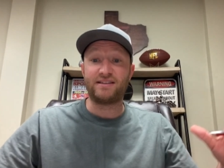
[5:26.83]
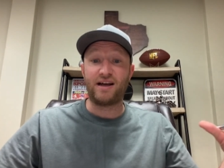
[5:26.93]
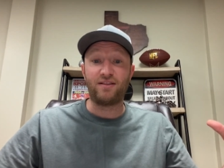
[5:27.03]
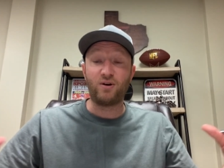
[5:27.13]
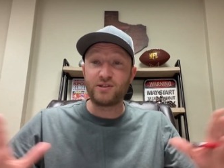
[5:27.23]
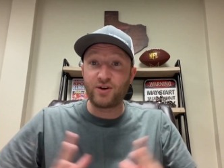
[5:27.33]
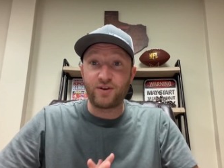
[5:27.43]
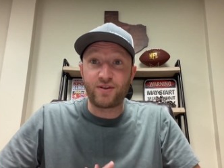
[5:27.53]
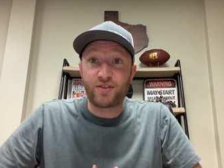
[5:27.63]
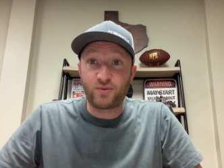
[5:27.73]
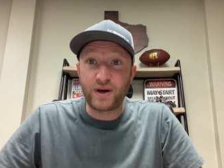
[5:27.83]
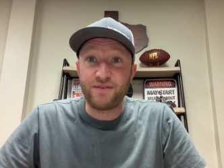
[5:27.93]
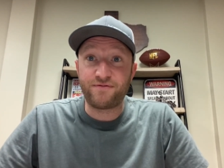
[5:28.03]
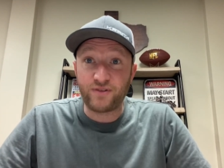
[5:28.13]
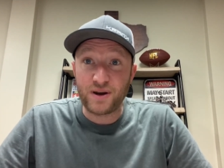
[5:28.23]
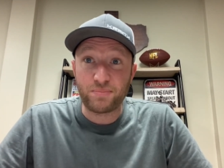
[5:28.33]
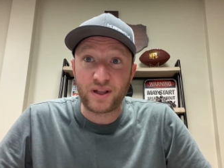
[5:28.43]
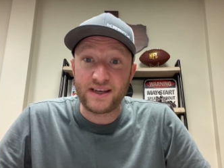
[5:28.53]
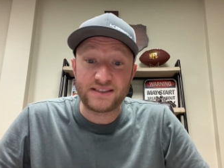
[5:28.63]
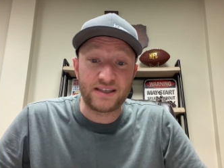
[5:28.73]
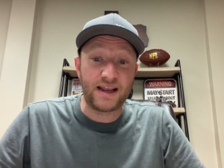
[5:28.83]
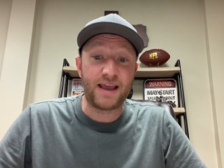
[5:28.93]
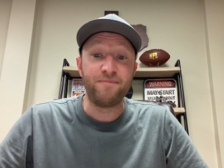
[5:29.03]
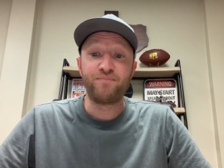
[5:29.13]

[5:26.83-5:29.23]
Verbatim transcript: Uh, those are your three free plays today